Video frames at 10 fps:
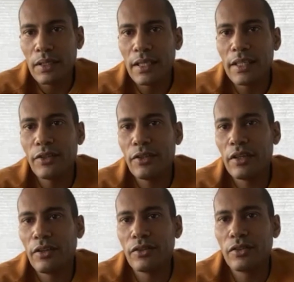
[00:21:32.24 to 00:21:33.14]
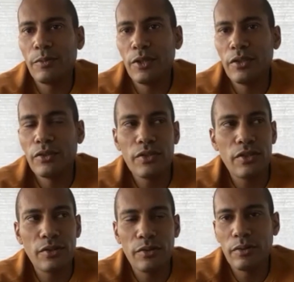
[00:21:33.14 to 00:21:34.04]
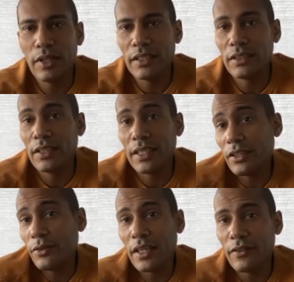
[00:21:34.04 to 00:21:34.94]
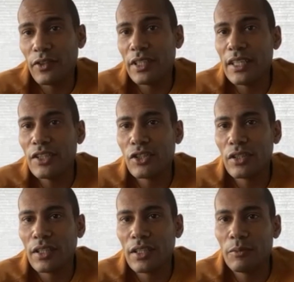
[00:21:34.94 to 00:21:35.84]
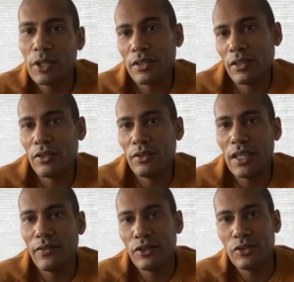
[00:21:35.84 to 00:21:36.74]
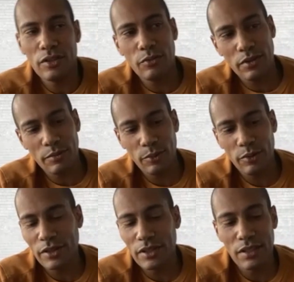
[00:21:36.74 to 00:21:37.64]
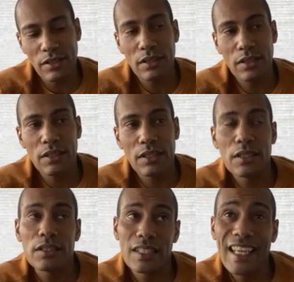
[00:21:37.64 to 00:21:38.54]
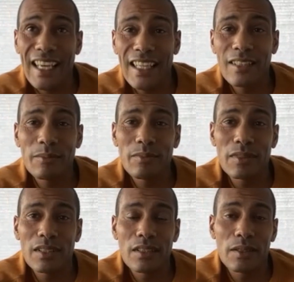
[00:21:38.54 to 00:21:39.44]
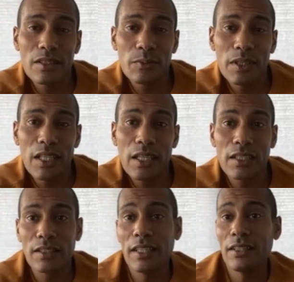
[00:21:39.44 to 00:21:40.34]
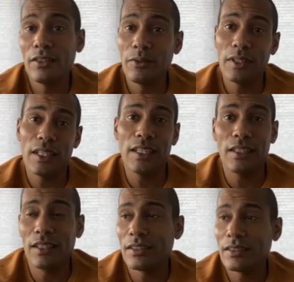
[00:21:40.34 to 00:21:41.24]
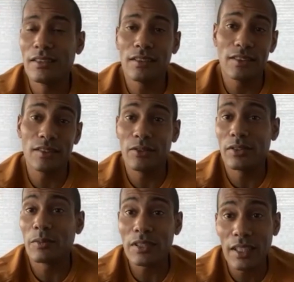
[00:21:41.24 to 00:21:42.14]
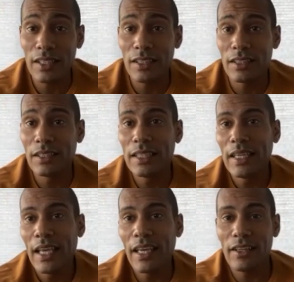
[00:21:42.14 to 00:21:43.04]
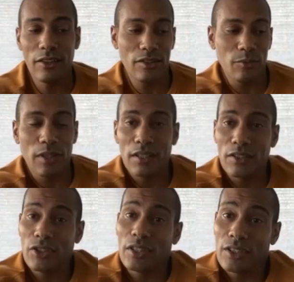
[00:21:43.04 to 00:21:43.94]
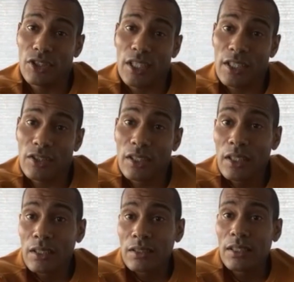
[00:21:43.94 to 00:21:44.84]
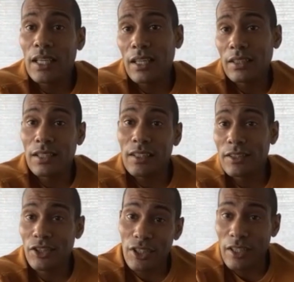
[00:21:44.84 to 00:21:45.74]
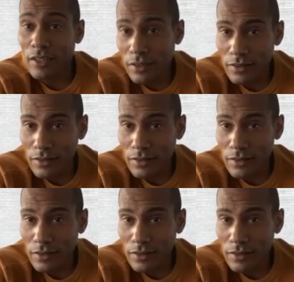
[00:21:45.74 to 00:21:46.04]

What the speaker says: And then you got to also be used to like delayed gratification. Like, I'm not going to go have a drink with the boys tonight this weekend because you know what, I got to do some studying, and I also want this chunk of change to get a TELUS share,